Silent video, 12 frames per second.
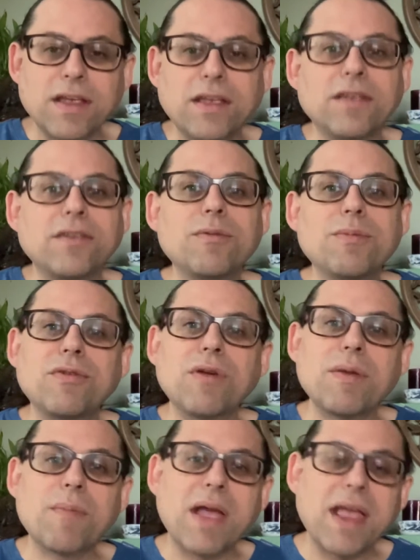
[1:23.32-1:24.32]
is to
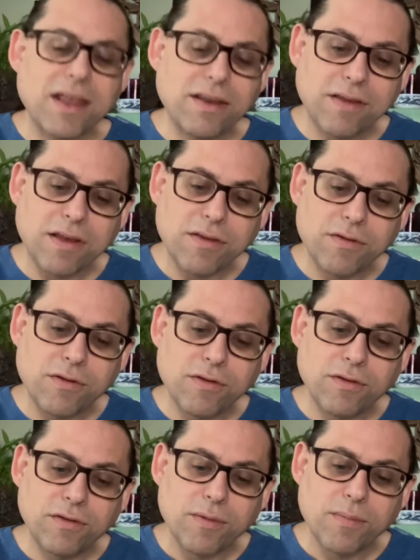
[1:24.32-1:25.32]
betray my
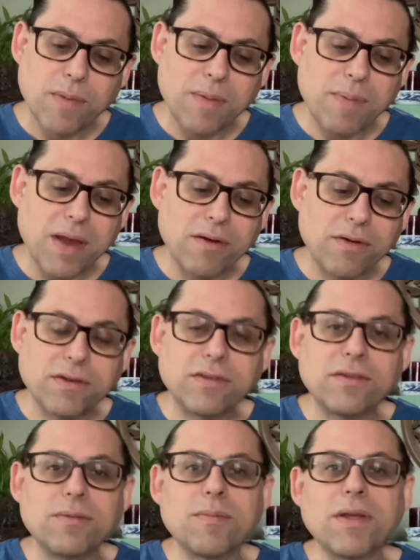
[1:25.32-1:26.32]
ancestors, my
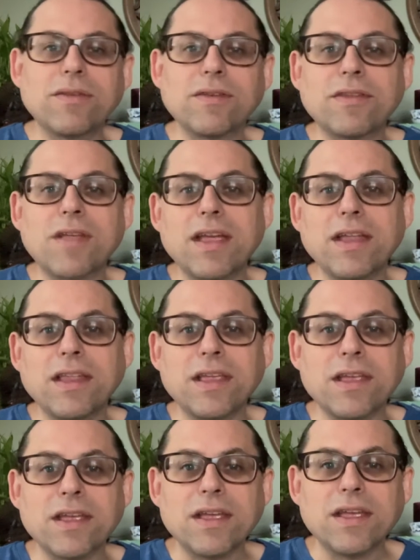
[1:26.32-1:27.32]
parents, my
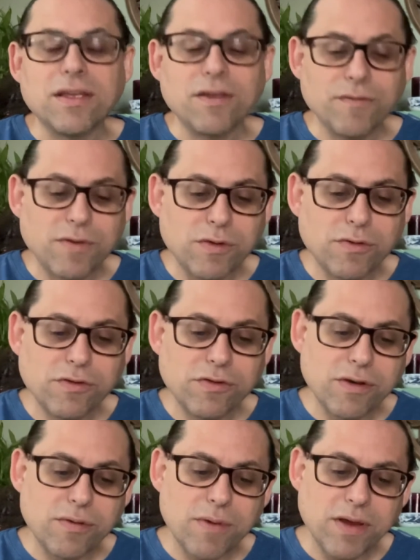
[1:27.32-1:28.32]
society, and future
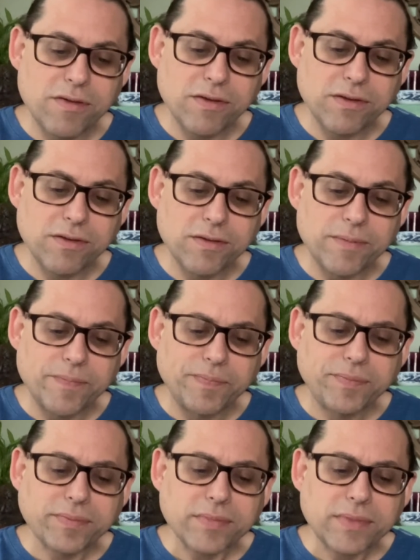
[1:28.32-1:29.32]
generations.
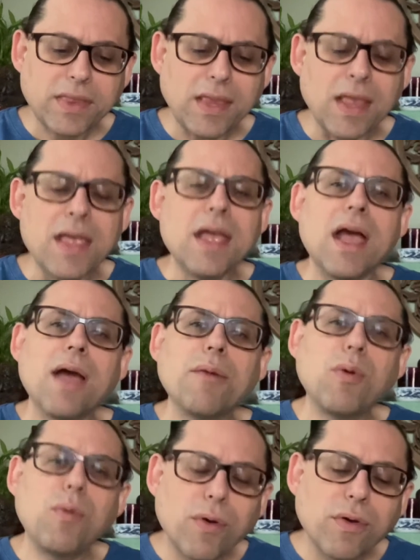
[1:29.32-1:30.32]
I
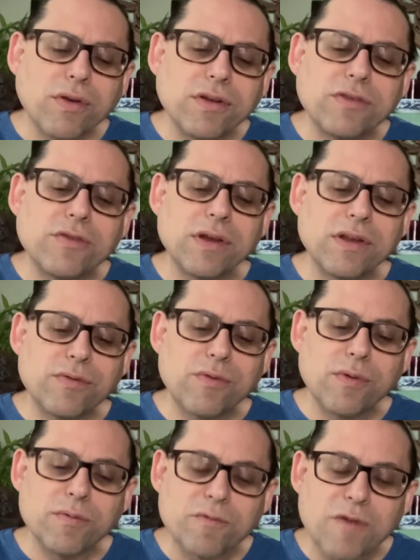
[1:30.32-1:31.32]
will work to
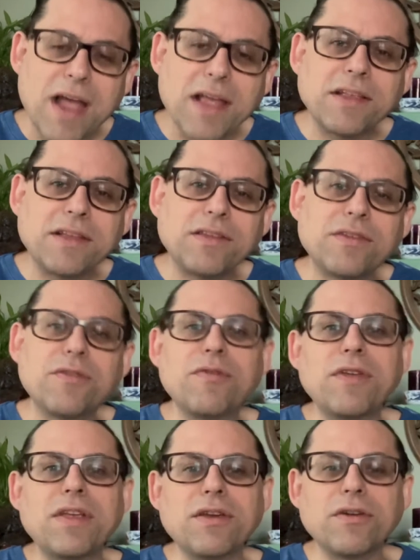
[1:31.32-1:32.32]
transform violence,
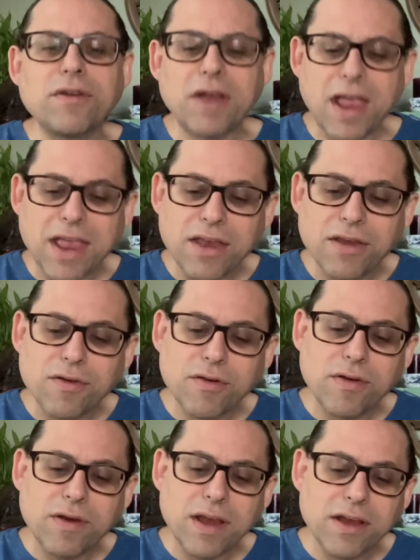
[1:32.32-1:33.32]
fear,
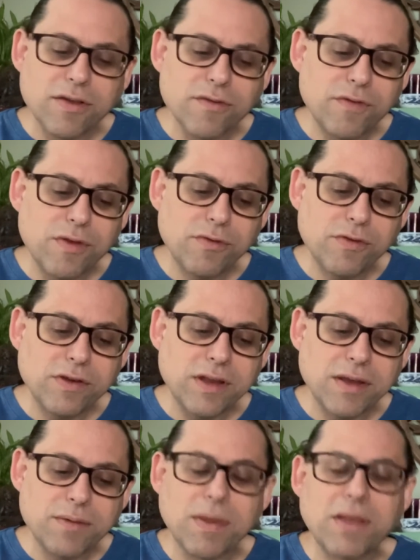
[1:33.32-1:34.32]
anger, and confusion
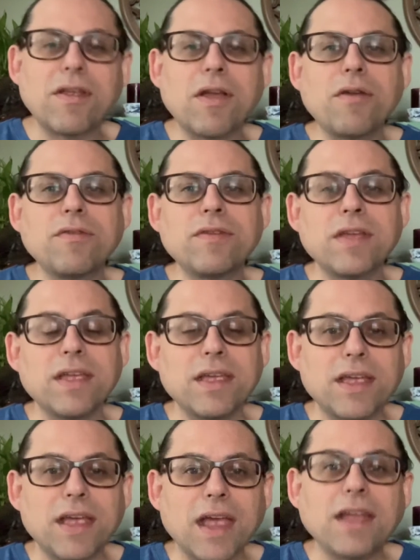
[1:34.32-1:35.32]
in myself
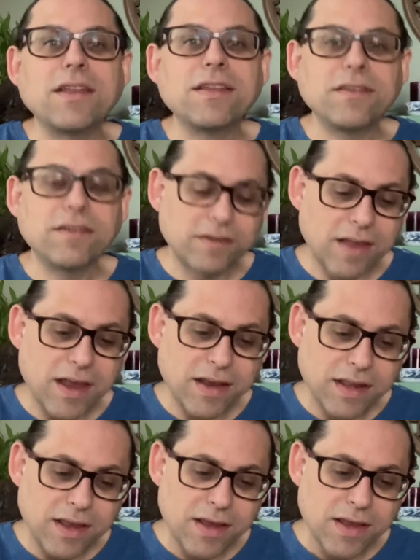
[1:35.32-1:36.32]
and in
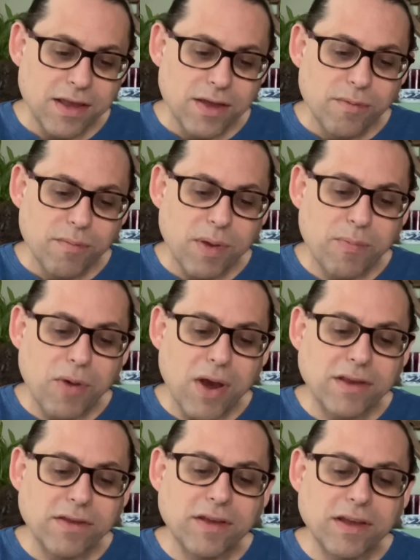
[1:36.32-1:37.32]
society by
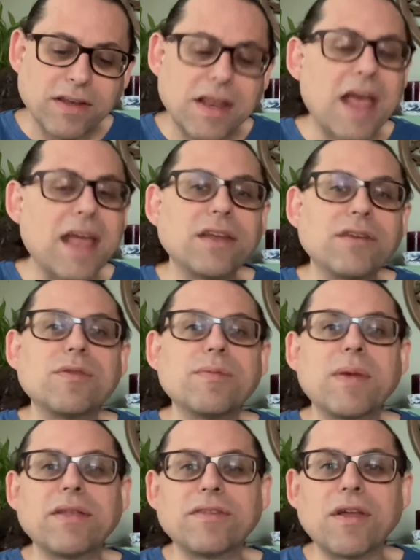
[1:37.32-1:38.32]
practicing a diet for
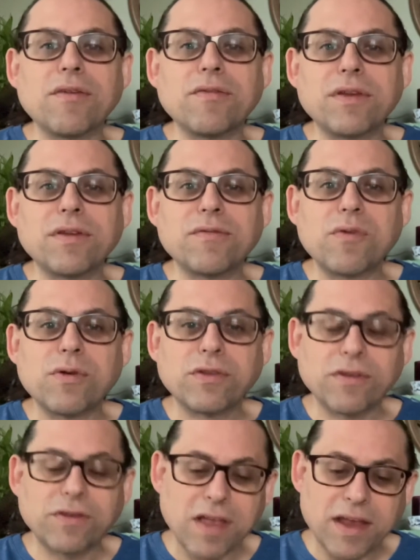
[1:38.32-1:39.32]
myself and for
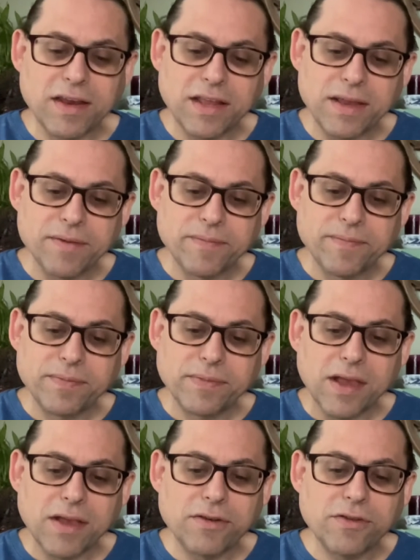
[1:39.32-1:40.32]
society.
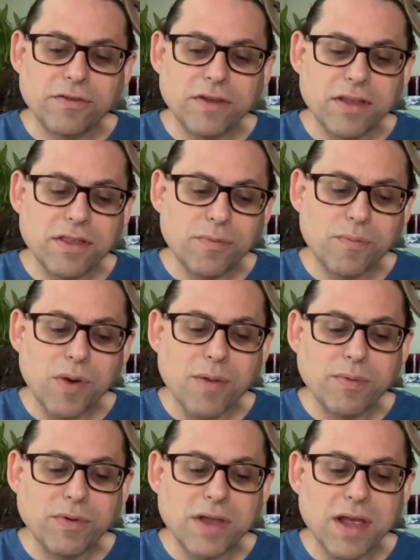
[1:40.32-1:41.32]
I understand that a
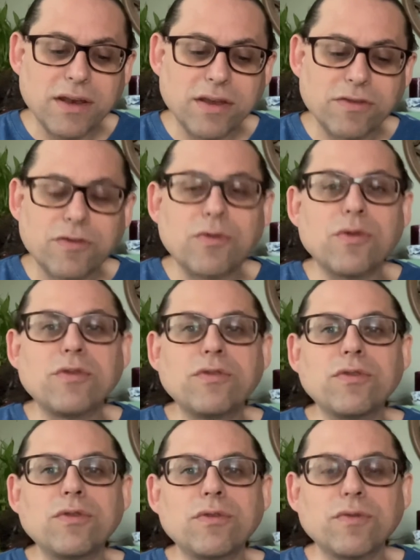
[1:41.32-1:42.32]
proper diet is
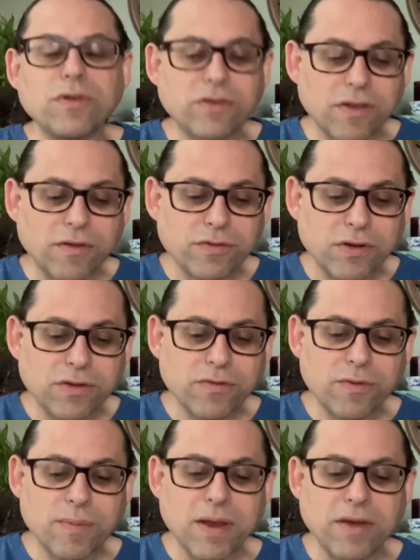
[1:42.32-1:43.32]
crucial for
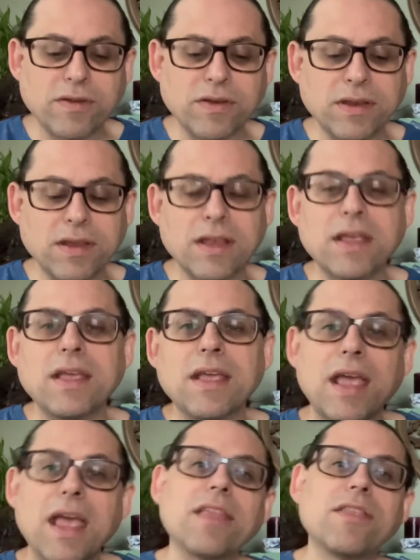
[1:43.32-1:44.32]
self-transformation
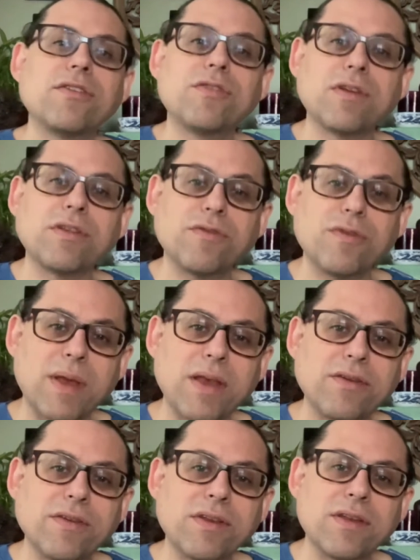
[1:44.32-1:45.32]
and the
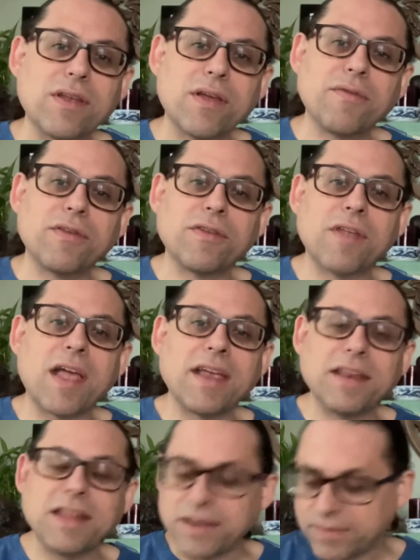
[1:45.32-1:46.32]
transformation of society.